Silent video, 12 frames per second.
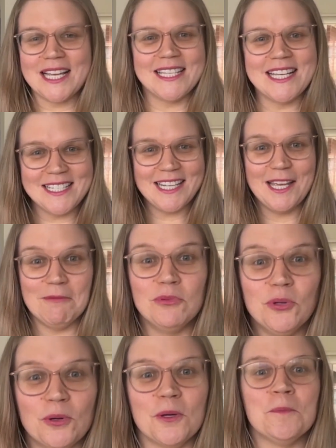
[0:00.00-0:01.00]
I said to
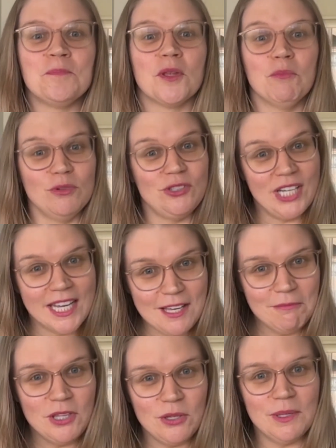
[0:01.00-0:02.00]
him, look, We'll check
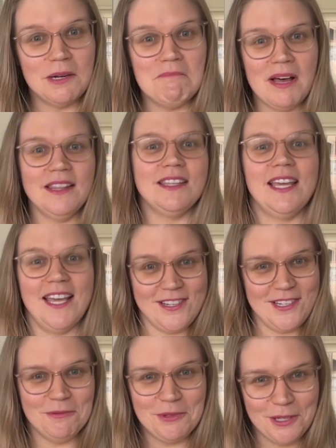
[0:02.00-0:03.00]
in with you in a month.
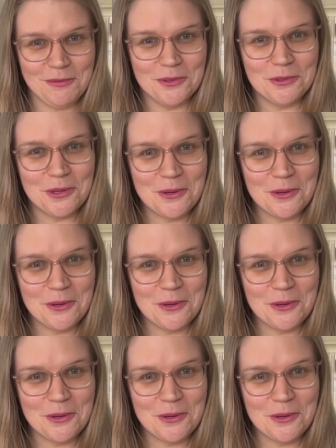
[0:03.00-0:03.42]
Keshny will give you a